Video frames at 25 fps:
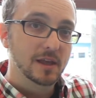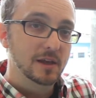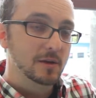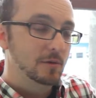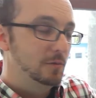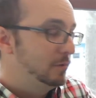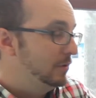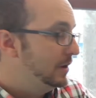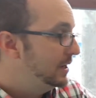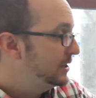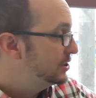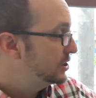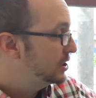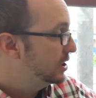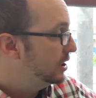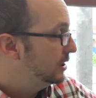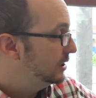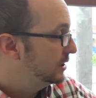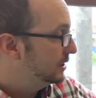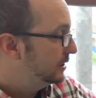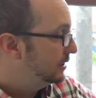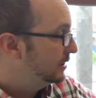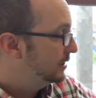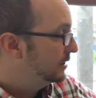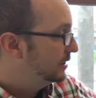Which
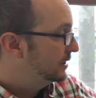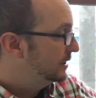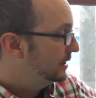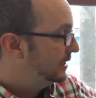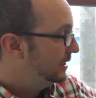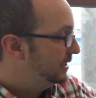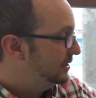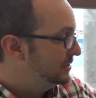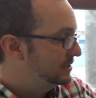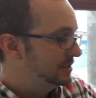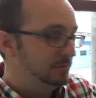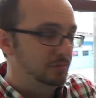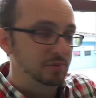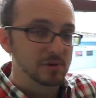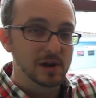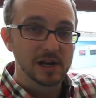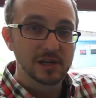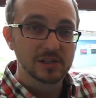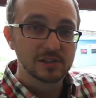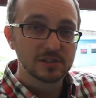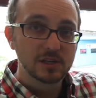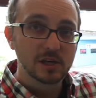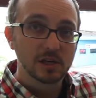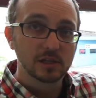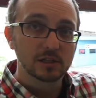color is the
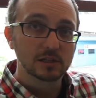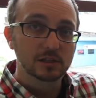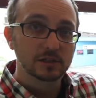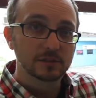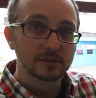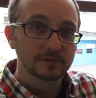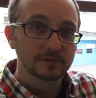brightest color?